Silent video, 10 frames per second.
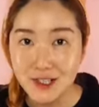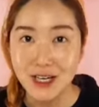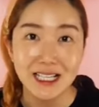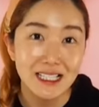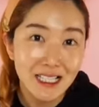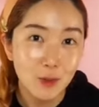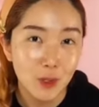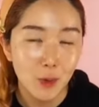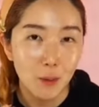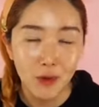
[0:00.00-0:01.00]
Trend c
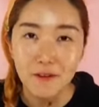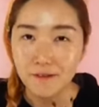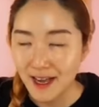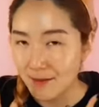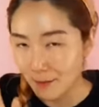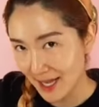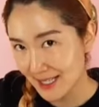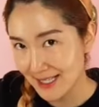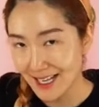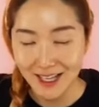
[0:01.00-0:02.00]
21.5
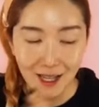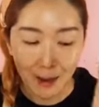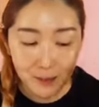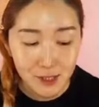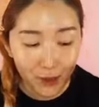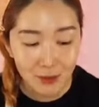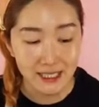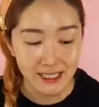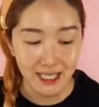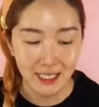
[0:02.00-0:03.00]
mask. And I'm so
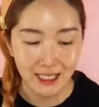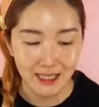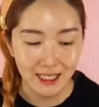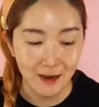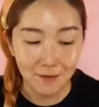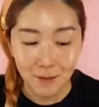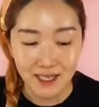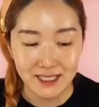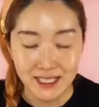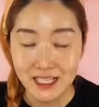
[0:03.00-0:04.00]
excited that
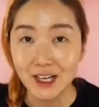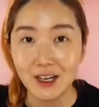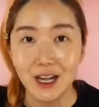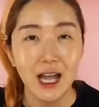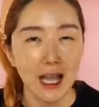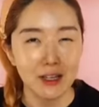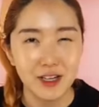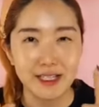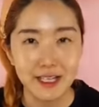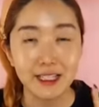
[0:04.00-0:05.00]
everybody's here and you
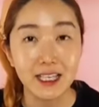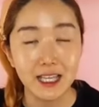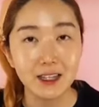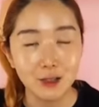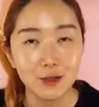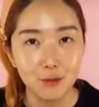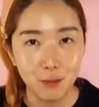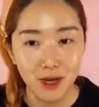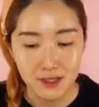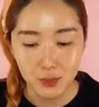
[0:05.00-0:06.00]
guys are gonna get the
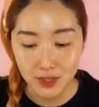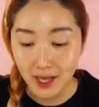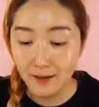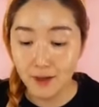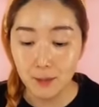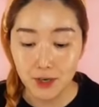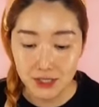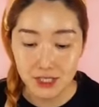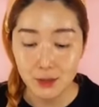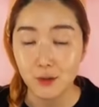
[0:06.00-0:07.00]
coupons with every
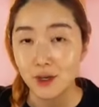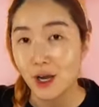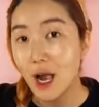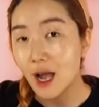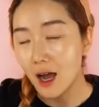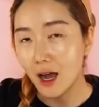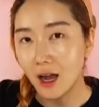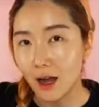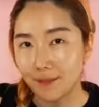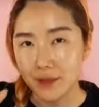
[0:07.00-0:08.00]
purchase over
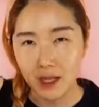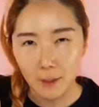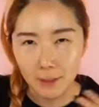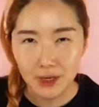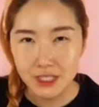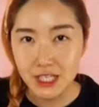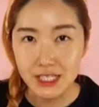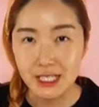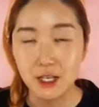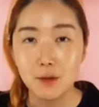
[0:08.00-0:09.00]
um, a
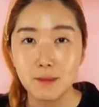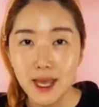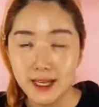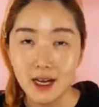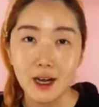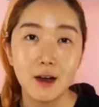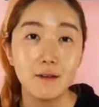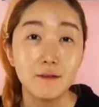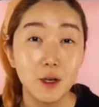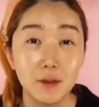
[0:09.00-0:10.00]
purchase that you make
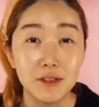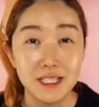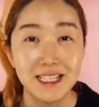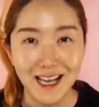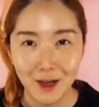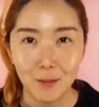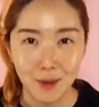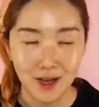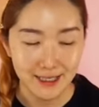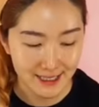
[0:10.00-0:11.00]
of WTL
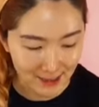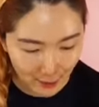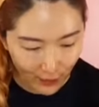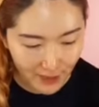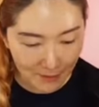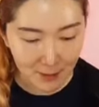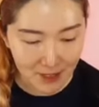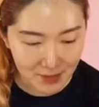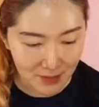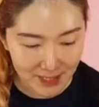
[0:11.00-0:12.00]
box. So
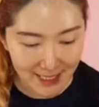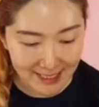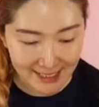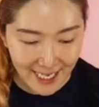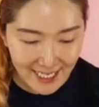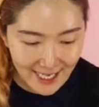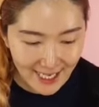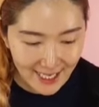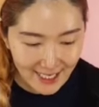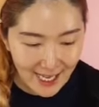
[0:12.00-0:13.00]
everybody's really
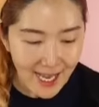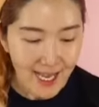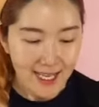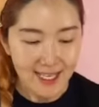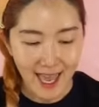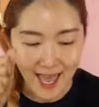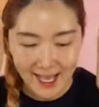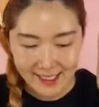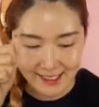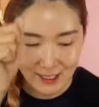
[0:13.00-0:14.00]
excited.
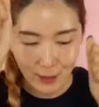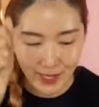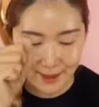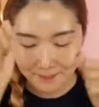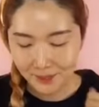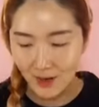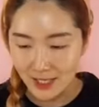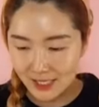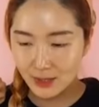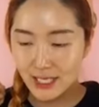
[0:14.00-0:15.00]
Yes, okay. All
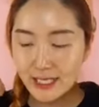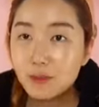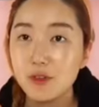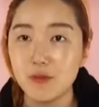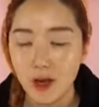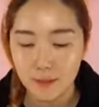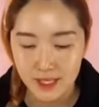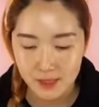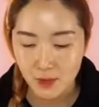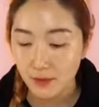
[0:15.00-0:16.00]
right, so let's move on
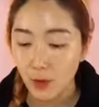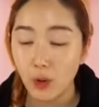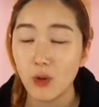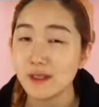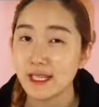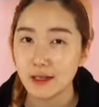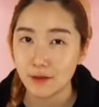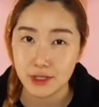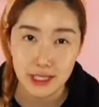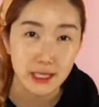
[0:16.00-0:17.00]
because we have a whole set of
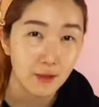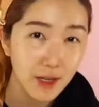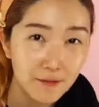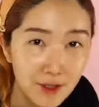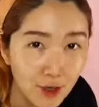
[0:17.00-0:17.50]
routine that we have to